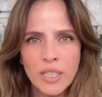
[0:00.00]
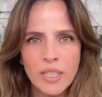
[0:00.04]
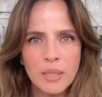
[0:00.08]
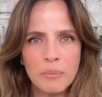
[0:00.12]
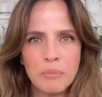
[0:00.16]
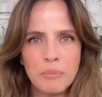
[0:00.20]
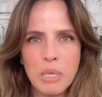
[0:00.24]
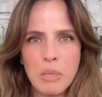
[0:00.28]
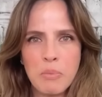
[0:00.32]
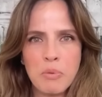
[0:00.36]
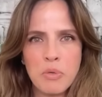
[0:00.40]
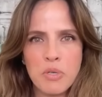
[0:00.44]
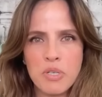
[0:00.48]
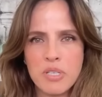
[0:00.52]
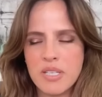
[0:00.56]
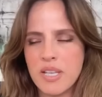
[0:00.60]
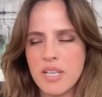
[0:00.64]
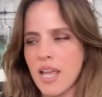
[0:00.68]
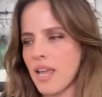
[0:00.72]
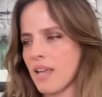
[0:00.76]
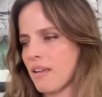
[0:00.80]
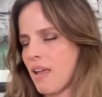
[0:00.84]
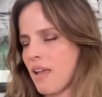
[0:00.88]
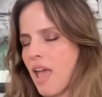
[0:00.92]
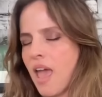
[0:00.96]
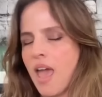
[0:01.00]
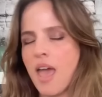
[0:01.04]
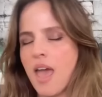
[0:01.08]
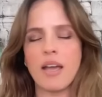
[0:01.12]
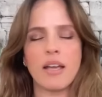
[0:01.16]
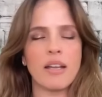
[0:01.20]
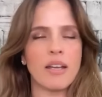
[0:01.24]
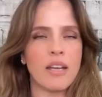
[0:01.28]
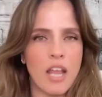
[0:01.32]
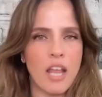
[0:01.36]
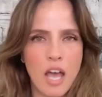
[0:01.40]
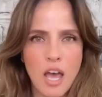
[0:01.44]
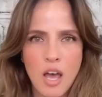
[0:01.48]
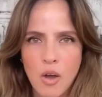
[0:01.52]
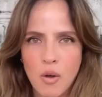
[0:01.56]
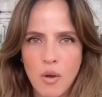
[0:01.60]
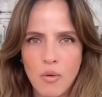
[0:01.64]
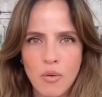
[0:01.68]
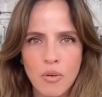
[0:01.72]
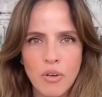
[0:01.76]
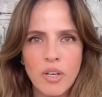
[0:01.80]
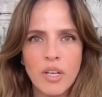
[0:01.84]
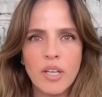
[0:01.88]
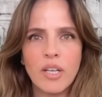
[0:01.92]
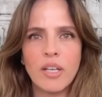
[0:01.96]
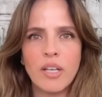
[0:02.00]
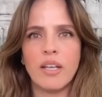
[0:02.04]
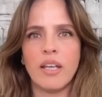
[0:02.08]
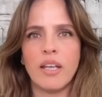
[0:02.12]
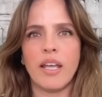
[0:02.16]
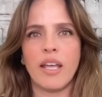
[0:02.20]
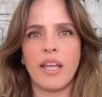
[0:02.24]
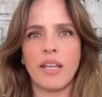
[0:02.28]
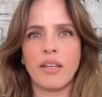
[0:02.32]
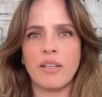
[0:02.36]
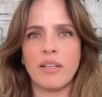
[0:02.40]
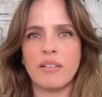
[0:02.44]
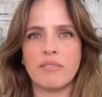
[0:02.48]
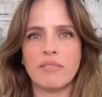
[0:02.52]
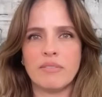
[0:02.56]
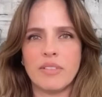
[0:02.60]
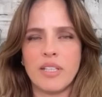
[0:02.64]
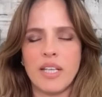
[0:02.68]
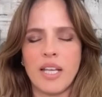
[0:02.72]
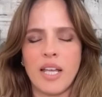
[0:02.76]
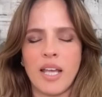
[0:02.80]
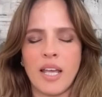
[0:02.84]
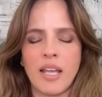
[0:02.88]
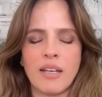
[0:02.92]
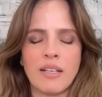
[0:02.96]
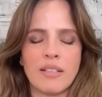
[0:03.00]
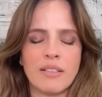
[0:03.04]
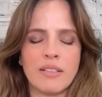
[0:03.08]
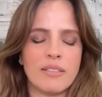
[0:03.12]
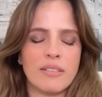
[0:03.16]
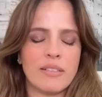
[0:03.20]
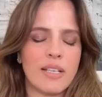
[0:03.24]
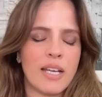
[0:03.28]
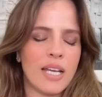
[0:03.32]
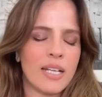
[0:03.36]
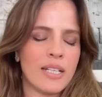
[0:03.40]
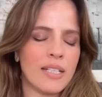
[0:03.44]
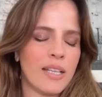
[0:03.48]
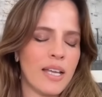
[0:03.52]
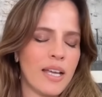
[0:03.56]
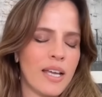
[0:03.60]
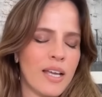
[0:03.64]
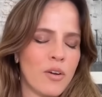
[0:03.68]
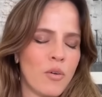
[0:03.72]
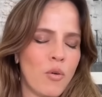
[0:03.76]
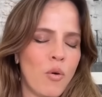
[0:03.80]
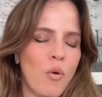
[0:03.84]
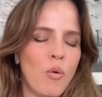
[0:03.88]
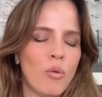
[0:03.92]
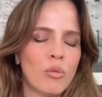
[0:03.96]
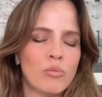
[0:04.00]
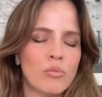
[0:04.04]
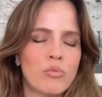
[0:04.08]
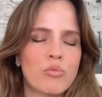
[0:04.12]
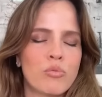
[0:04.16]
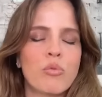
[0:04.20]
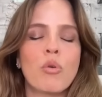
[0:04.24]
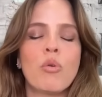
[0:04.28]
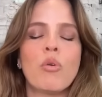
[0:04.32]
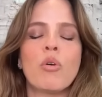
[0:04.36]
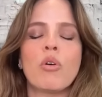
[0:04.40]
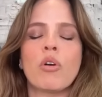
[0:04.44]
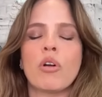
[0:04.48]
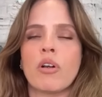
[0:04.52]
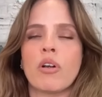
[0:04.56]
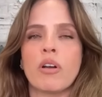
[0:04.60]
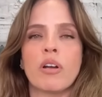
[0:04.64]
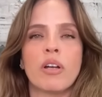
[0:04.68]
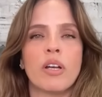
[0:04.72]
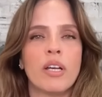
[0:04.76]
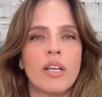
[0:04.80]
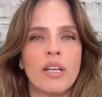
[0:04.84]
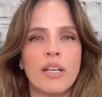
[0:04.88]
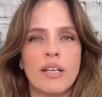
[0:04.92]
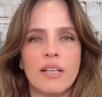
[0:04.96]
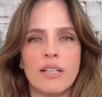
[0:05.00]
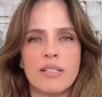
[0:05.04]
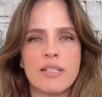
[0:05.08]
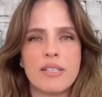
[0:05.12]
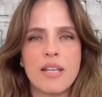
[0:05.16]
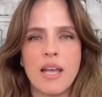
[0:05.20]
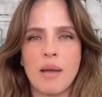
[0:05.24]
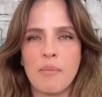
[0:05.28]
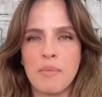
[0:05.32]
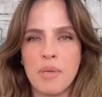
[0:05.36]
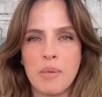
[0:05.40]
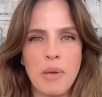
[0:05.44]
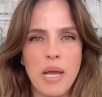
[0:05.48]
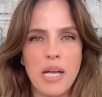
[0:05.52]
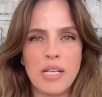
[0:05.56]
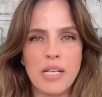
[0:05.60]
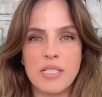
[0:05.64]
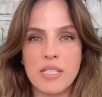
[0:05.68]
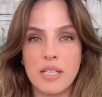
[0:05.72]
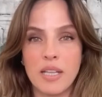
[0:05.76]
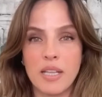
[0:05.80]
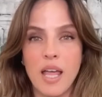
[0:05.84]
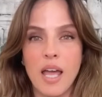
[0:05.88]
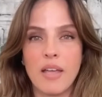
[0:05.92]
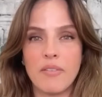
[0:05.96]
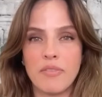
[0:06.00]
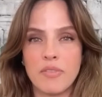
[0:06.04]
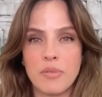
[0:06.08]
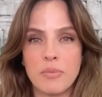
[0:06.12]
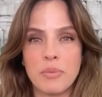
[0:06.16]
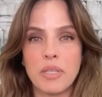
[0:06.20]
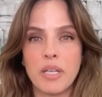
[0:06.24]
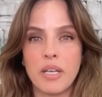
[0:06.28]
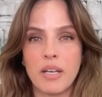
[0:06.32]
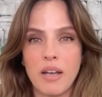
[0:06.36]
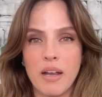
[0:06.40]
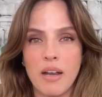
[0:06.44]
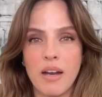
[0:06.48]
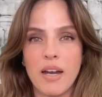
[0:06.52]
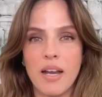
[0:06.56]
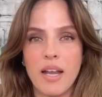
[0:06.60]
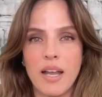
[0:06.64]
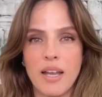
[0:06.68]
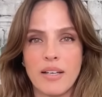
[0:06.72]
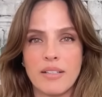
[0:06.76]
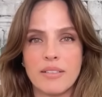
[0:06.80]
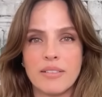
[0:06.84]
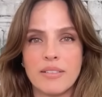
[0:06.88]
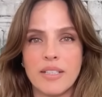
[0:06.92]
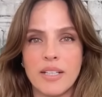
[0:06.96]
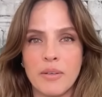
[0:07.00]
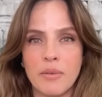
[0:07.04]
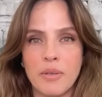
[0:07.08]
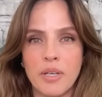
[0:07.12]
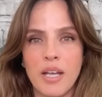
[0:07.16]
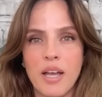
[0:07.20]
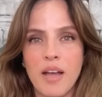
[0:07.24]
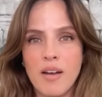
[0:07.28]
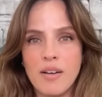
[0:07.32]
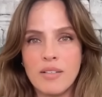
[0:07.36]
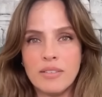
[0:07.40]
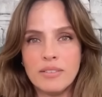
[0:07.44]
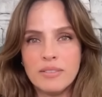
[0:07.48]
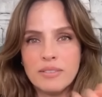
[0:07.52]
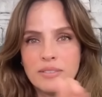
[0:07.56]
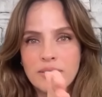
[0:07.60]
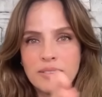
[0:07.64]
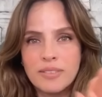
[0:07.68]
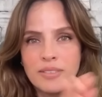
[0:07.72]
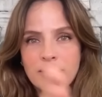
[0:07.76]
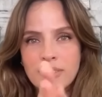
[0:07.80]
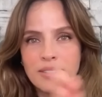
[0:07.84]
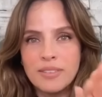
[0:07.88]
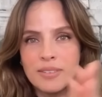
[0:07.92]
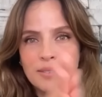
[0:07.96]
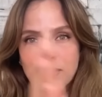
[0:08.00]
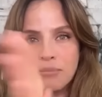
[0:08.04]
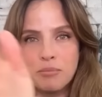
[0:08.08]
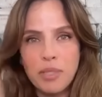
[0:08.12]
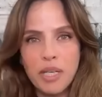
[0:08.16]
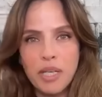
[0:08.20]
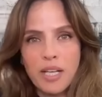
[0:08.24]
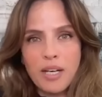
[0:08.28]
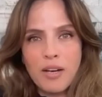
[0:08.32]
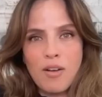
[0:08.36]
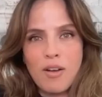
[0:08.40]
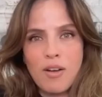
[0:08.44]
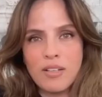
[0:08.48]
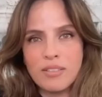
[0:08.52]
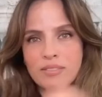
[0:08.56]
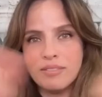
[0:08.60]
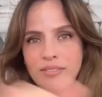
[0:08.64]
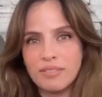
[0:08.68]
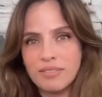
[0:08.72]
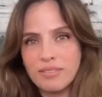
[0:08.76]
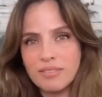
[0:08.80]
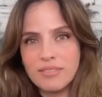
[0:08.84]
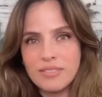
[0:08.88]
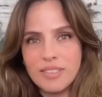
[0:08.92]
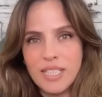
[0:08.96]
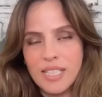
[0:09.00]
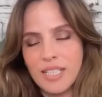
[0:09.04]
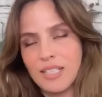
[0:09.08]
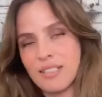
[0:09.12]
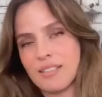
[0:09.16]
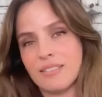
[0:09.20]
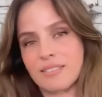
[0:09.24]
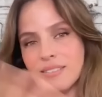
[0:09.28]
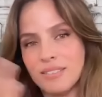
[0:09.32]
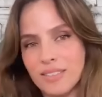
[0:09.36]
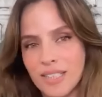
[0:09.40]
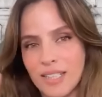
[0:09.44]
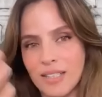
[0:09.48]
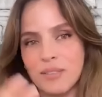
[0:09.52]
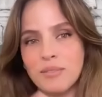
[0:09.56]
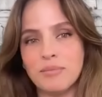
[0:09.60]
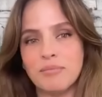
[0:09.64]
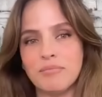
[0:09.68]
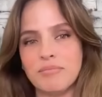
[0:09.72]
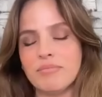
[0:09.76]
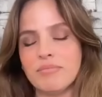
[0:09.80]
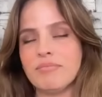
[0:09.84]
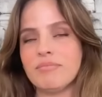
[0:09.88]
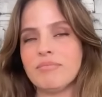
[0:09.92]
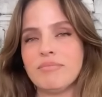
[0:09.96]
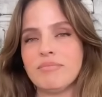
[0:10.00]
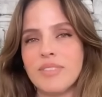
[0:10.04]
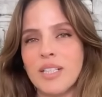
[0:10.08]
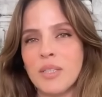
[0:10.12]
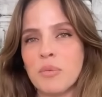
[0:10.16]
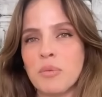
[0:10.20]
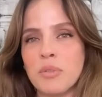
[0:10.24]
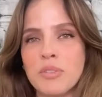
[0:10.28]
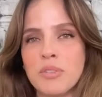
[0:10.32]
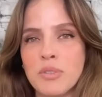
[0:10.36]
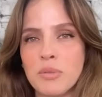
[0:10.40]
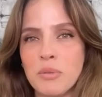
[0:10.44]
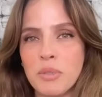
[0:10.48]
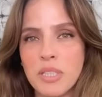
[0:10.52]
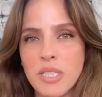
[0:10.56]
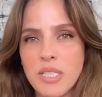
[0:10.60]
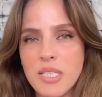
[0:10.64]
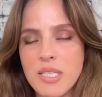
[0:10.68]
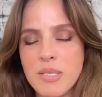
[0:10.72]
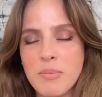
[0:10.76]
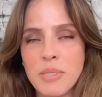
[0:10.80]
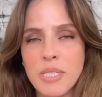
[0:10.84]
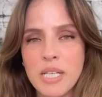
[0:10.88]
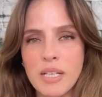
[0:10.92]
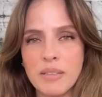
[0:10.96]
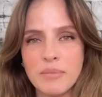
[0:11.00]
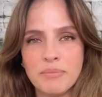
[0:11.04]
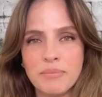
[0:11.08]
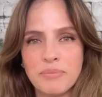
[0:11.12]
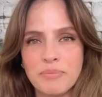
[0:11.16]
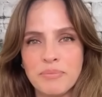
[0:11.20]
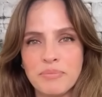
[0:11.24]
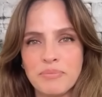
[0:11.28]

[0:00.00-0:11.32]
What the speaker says: People are saying, heck no, and kind of like an old roar is coming back to life to be like, all right, here we go, bring it on, and we'll do what needs to be done.